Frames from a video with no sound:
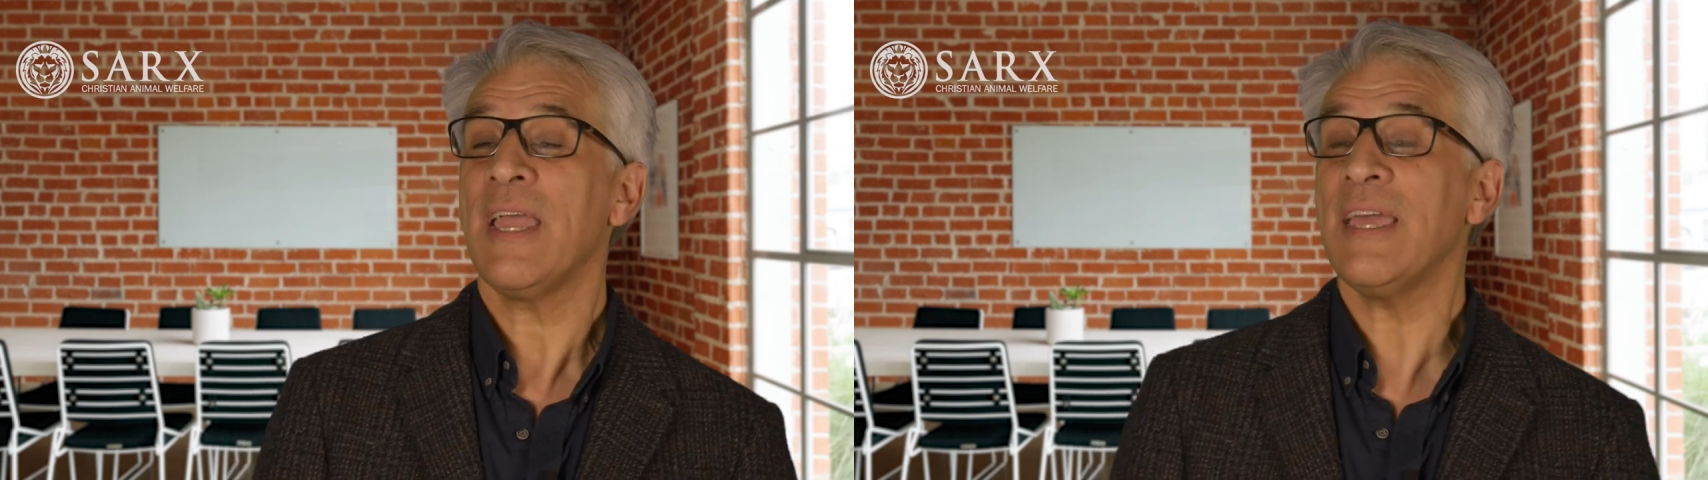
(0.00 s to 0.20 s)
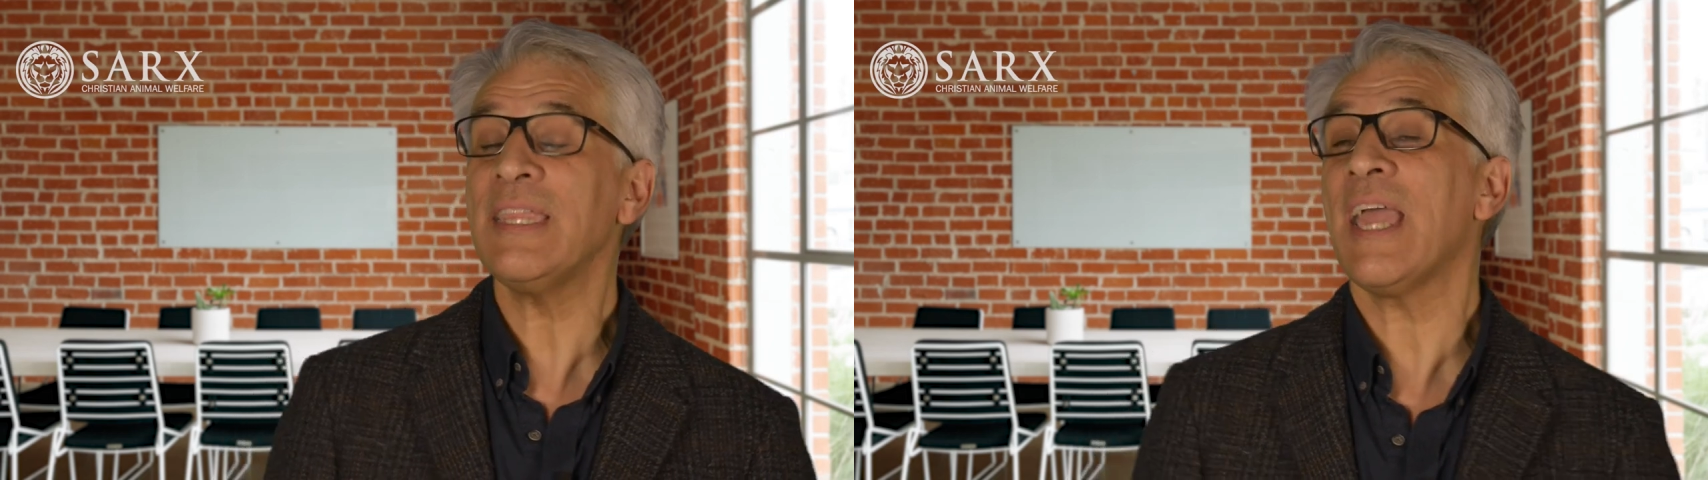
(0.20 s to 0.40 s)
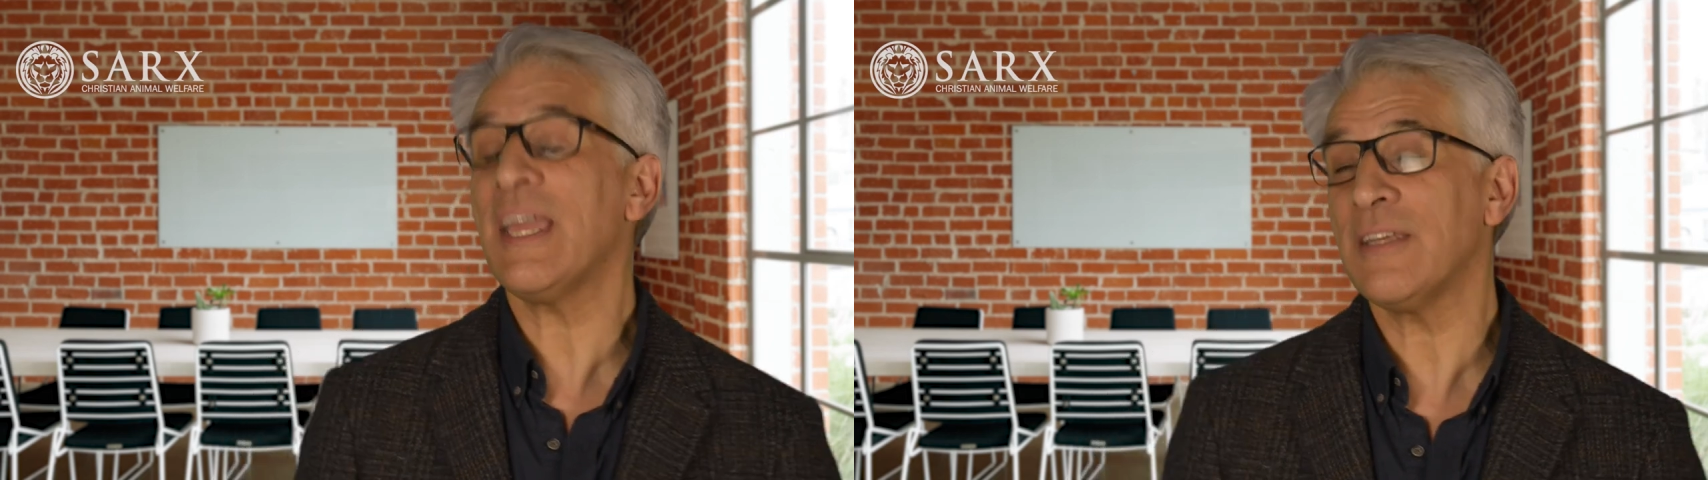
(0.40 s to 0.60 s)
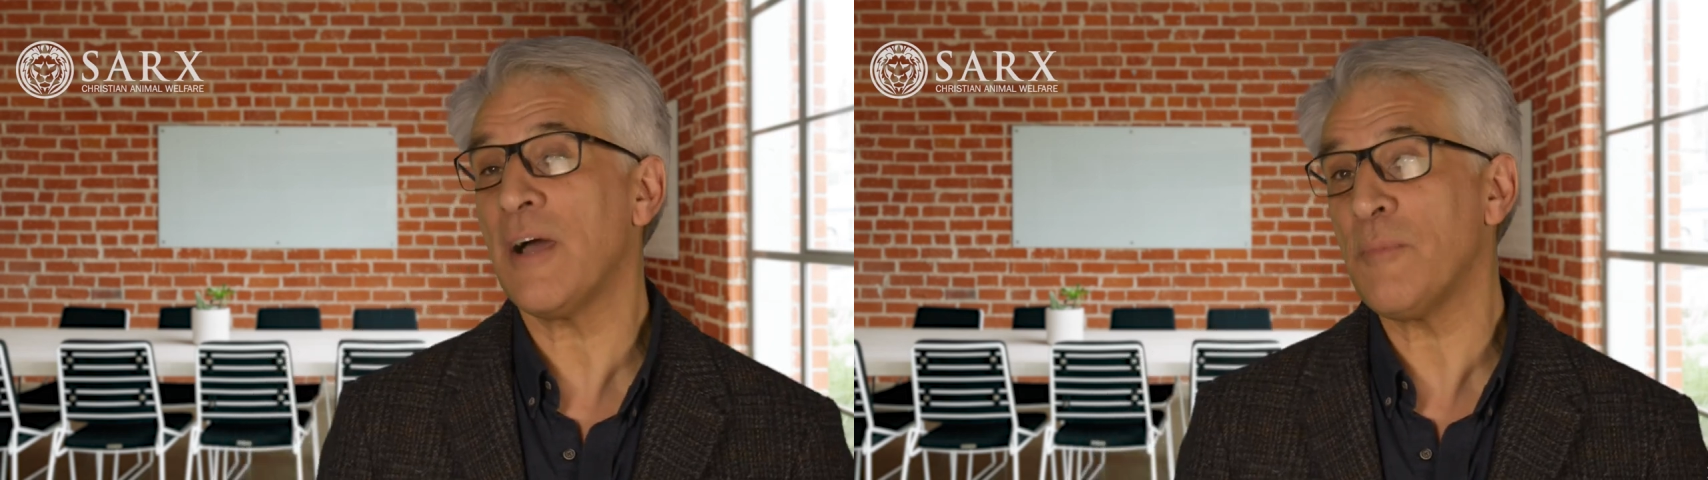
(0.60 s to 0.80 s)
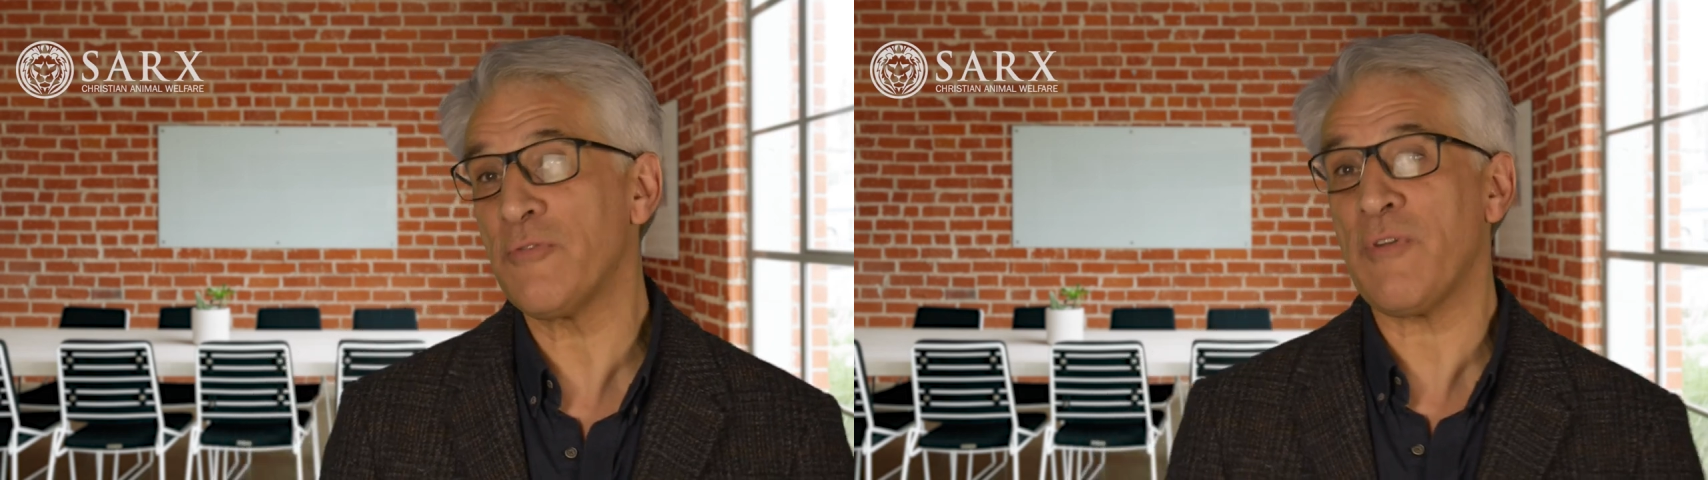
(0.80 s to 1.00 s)
In the end,
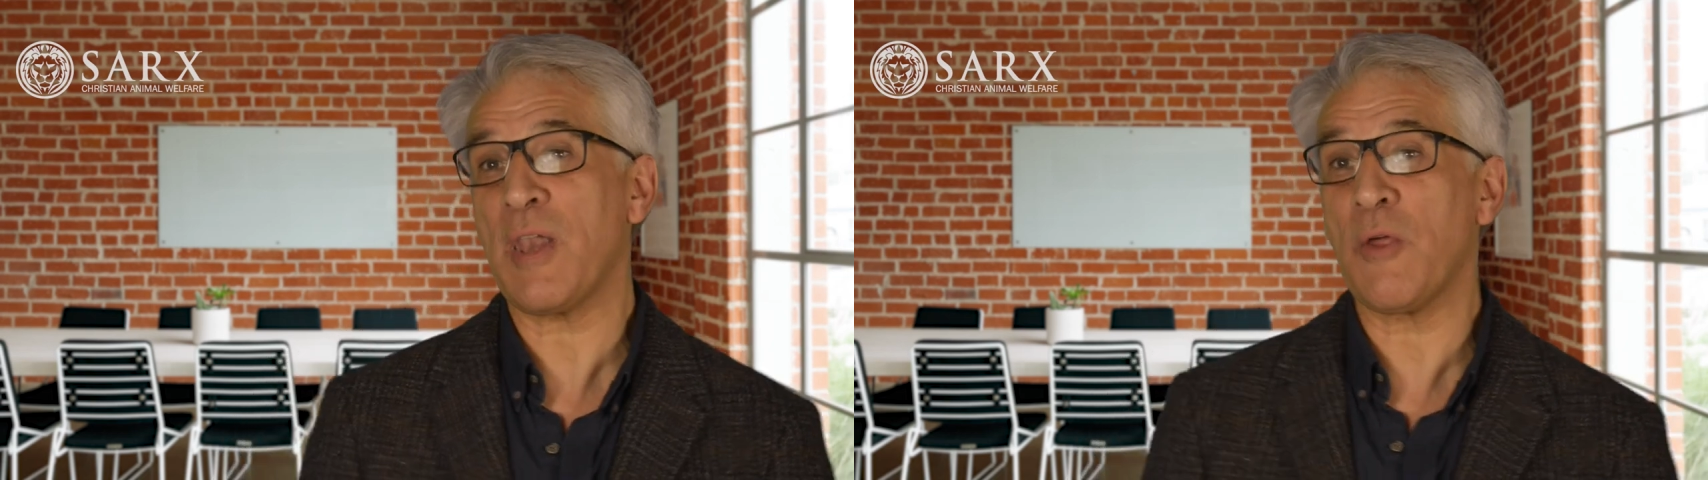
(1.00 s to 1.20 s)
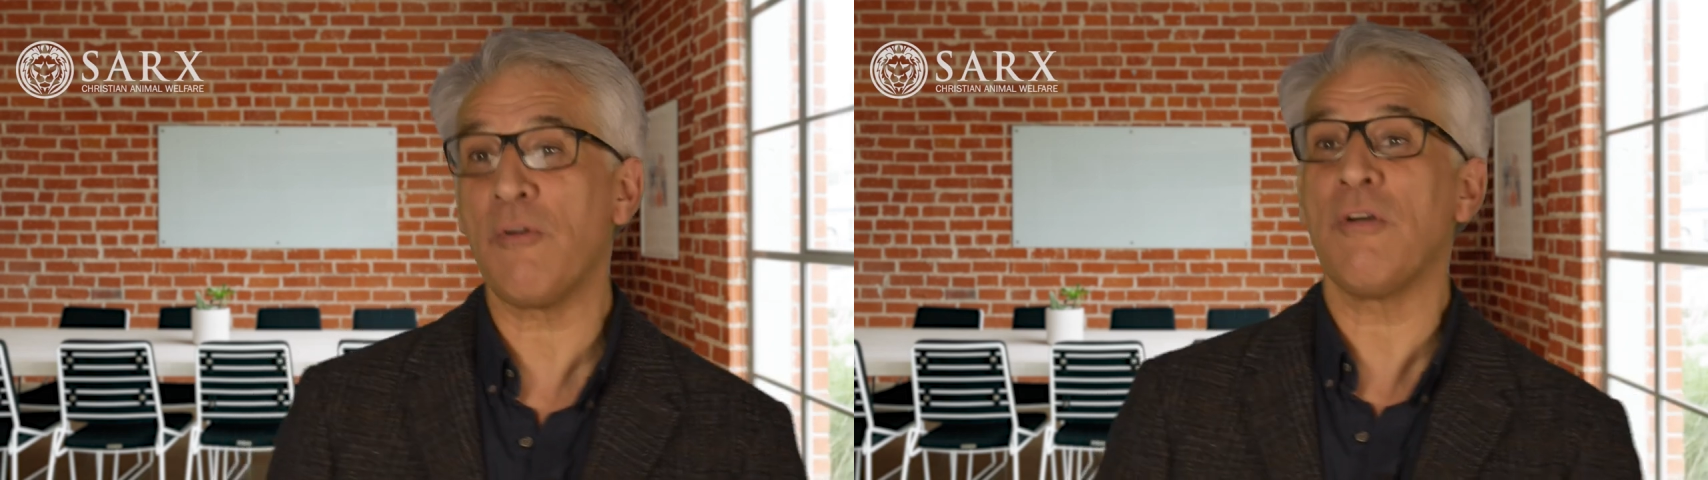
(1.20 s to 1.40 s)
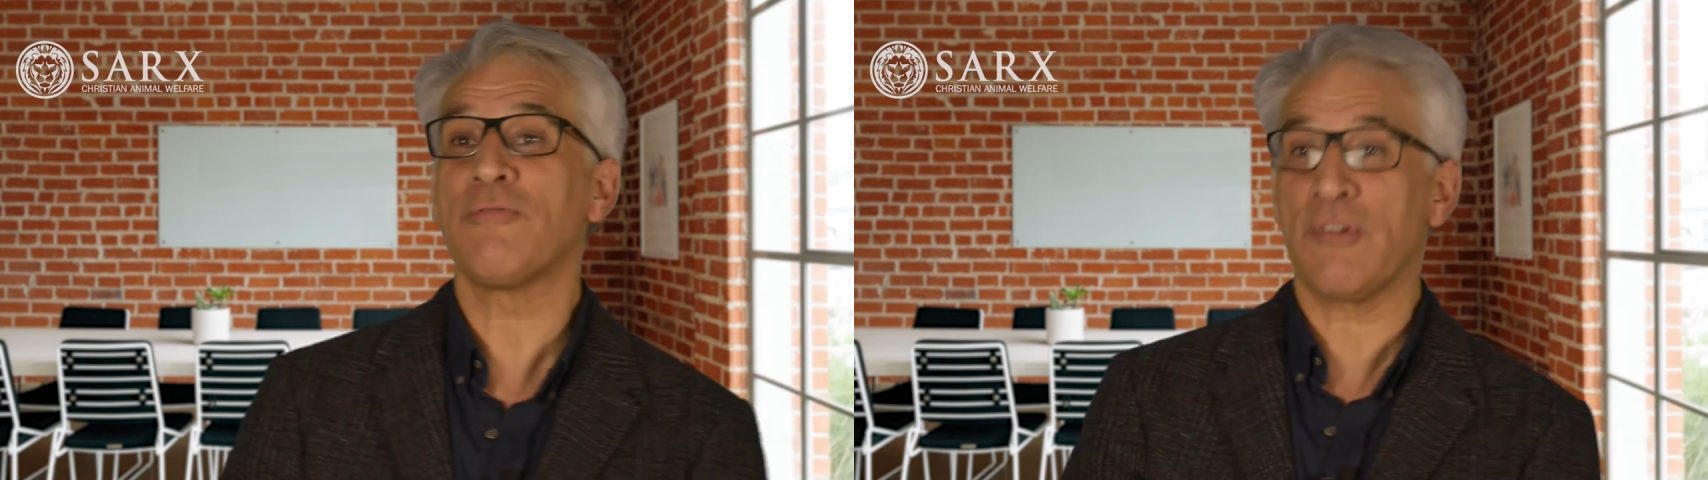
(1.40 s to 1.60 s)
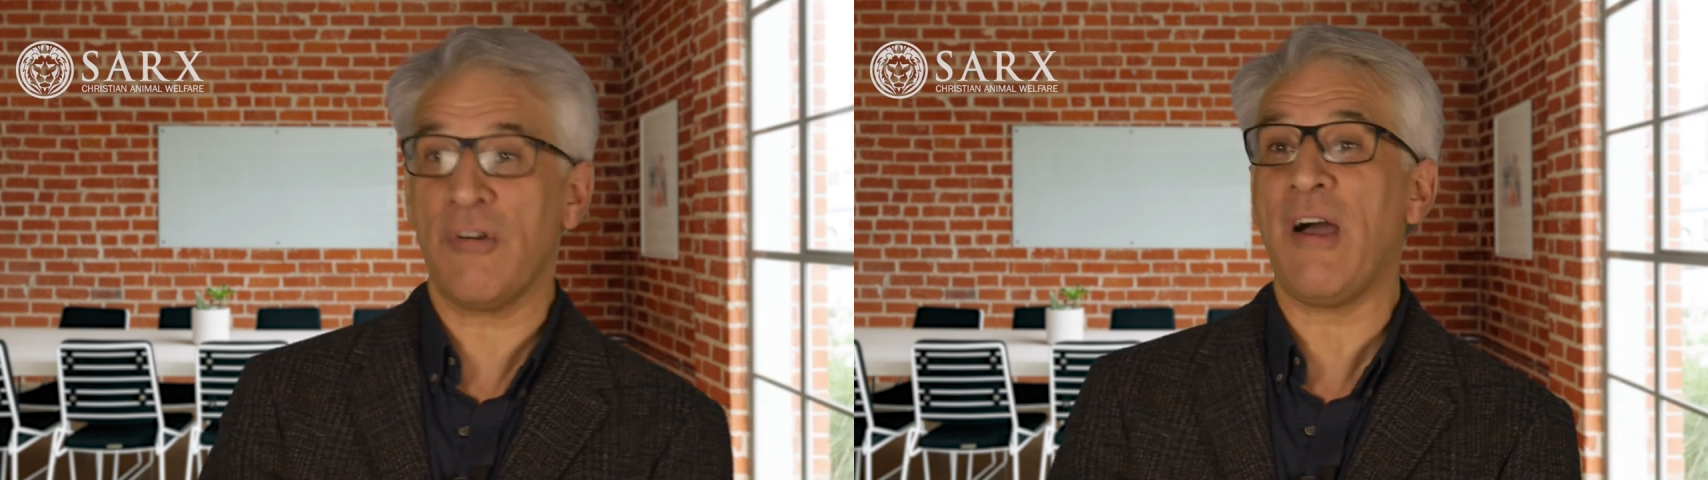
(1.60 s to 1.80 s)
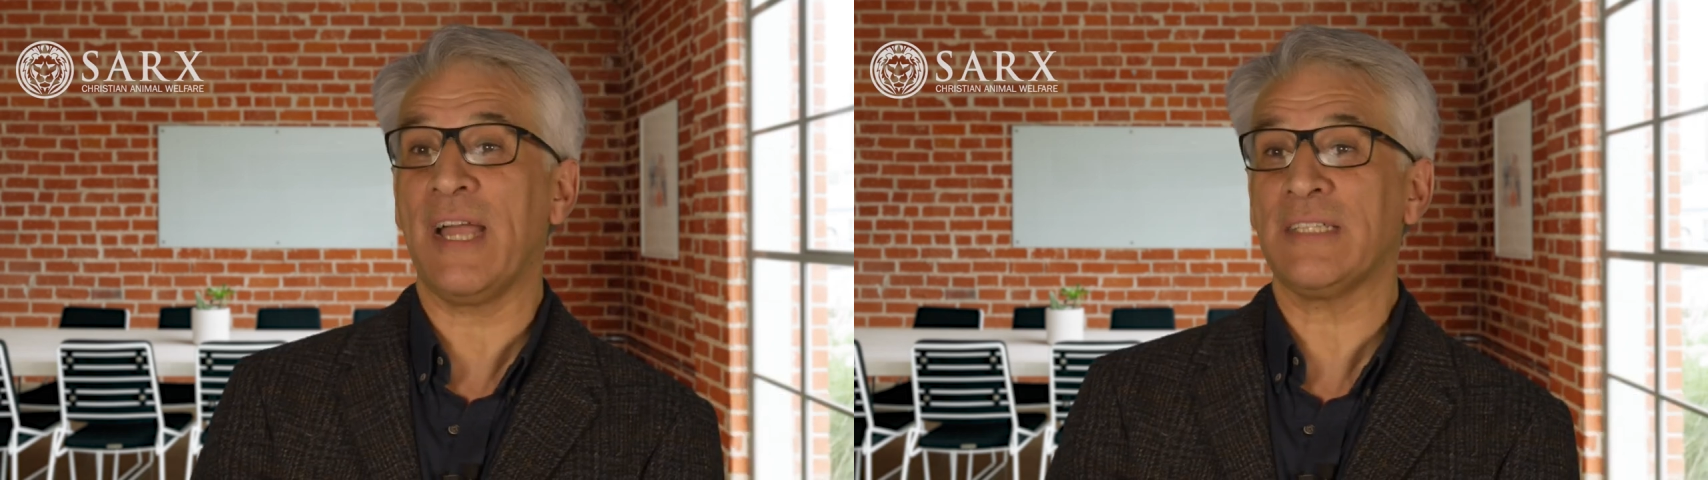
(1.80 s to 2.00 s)
I'm a follower of
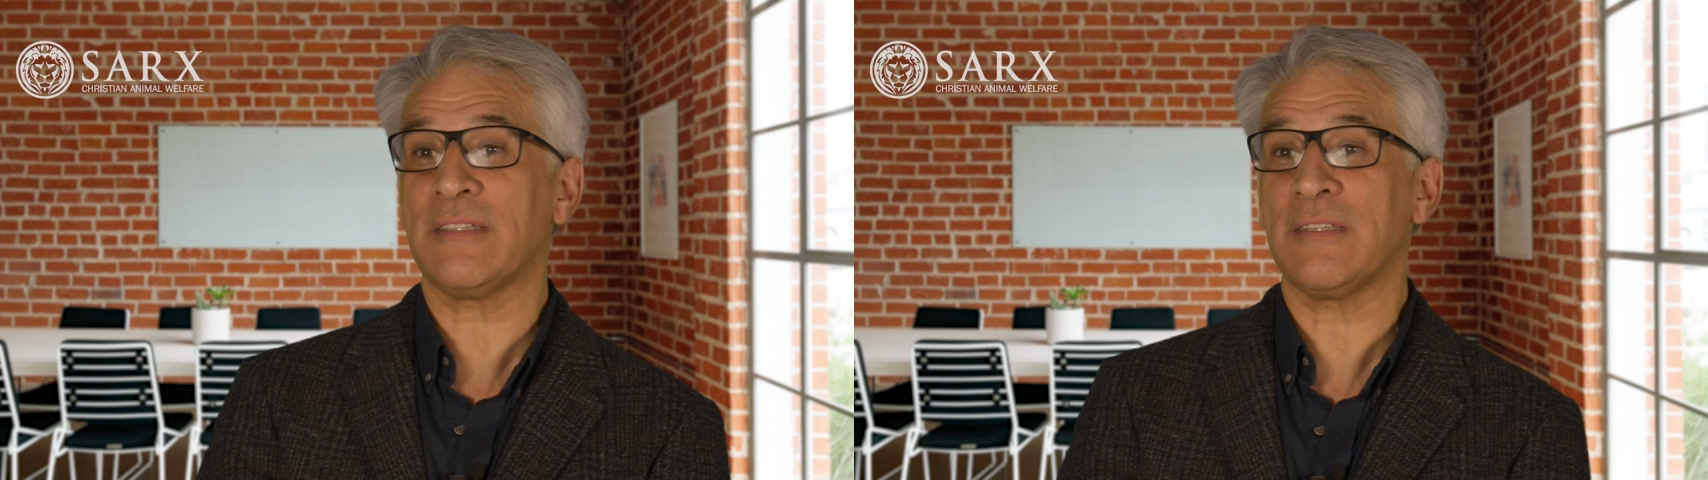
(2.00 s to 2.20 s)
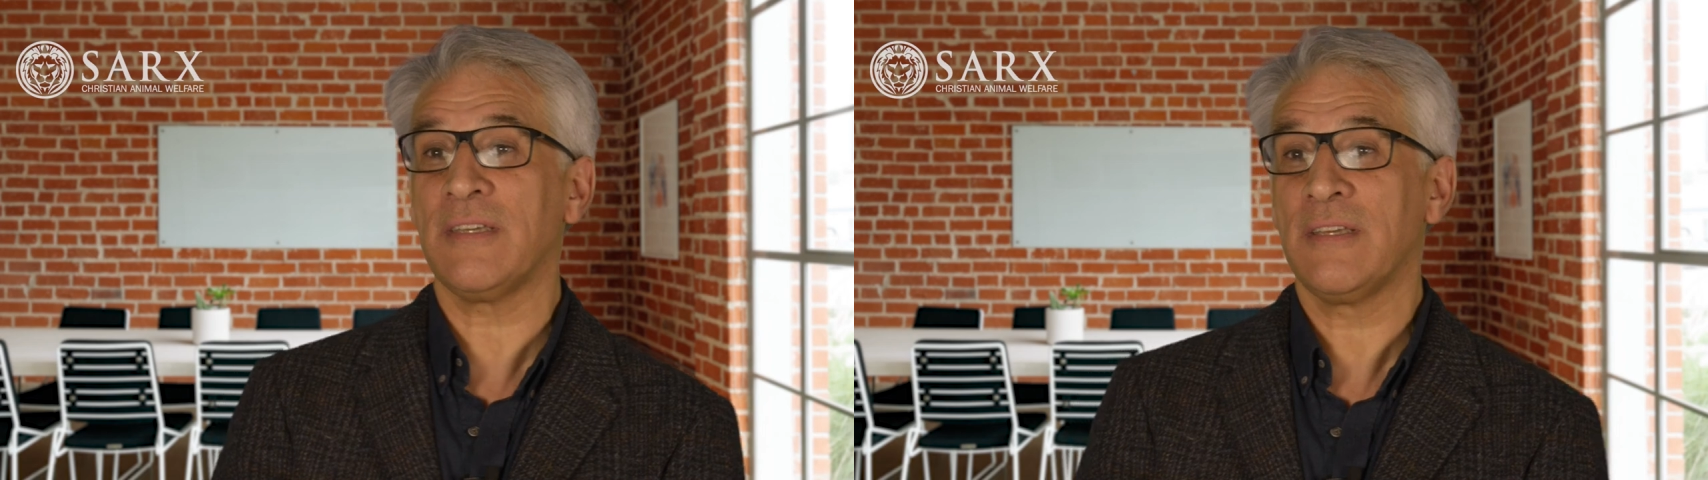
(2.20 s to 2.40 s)
Christ.